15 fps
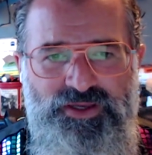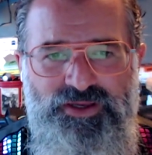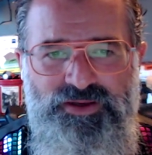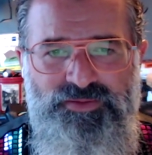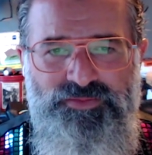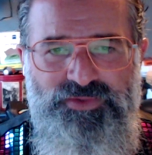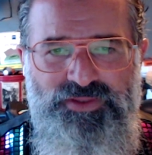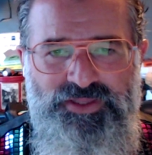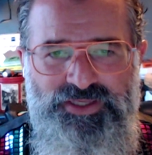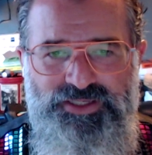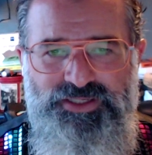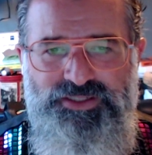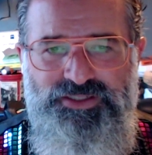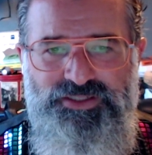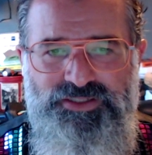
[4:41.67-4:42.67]
um,
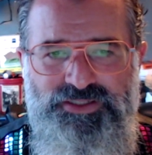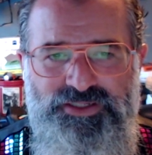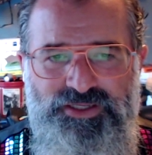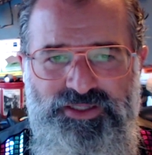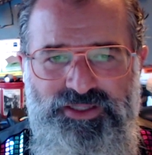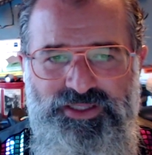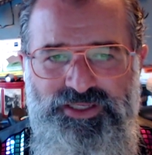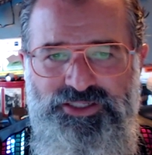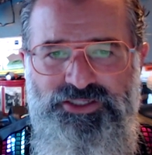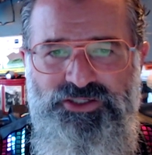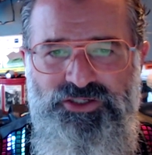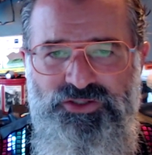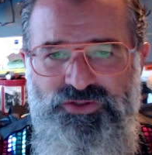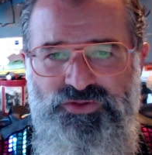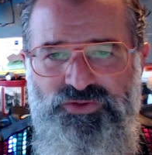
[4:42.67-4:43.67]
these these
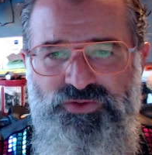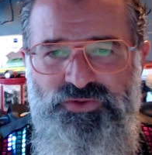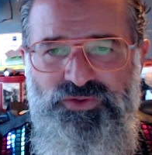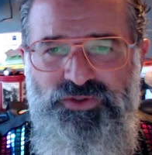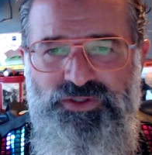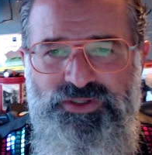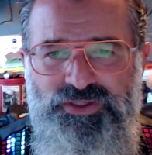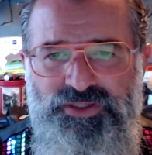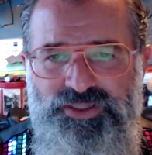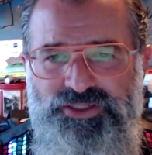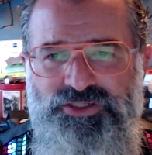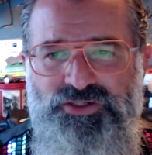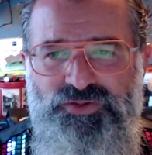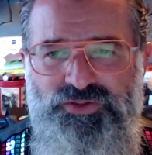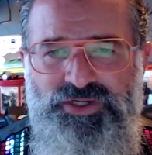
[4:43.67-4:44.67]
two
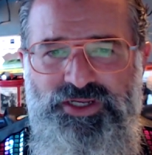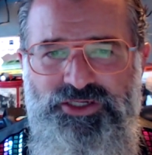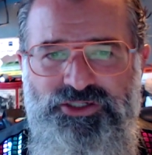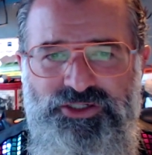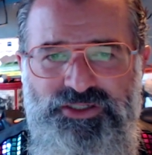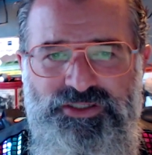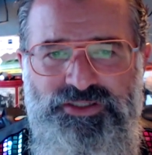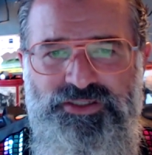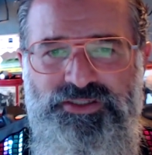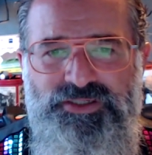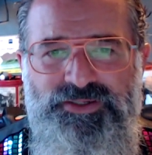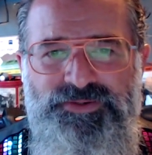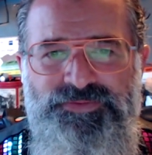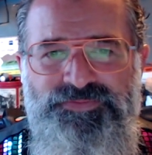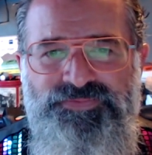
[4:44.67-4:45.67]
these two tensions?
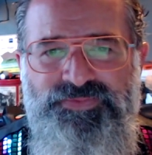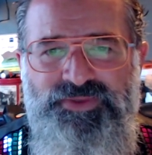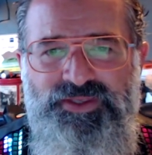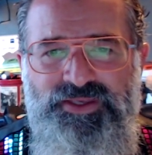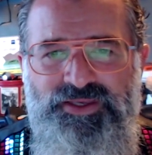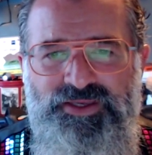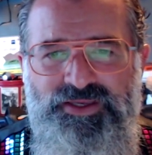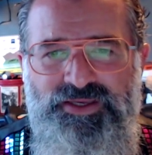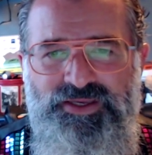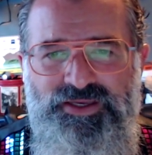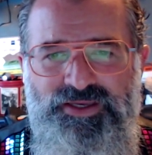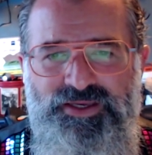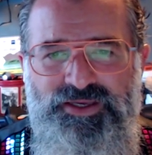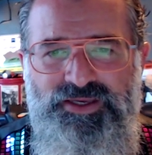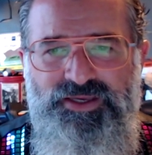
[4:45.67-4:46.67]

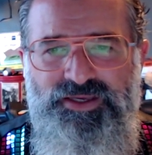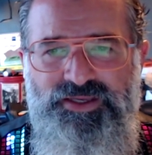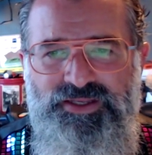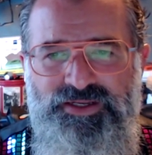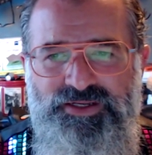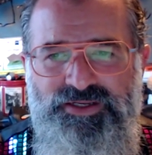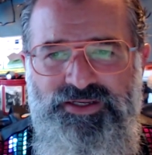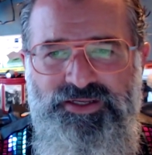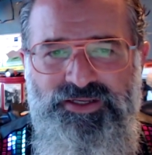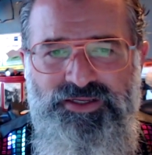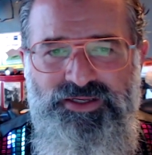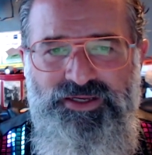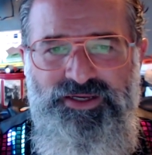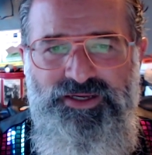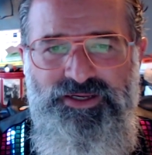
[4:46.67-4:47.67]
And
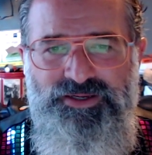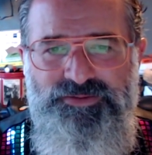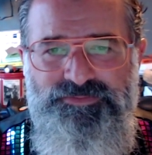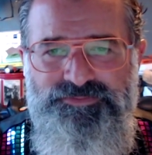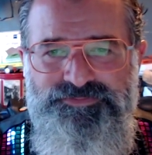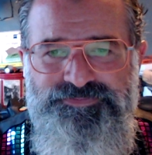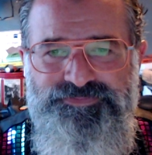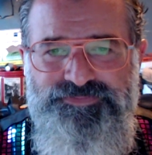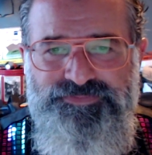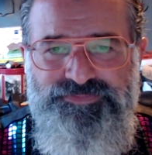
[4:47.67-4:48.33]
um,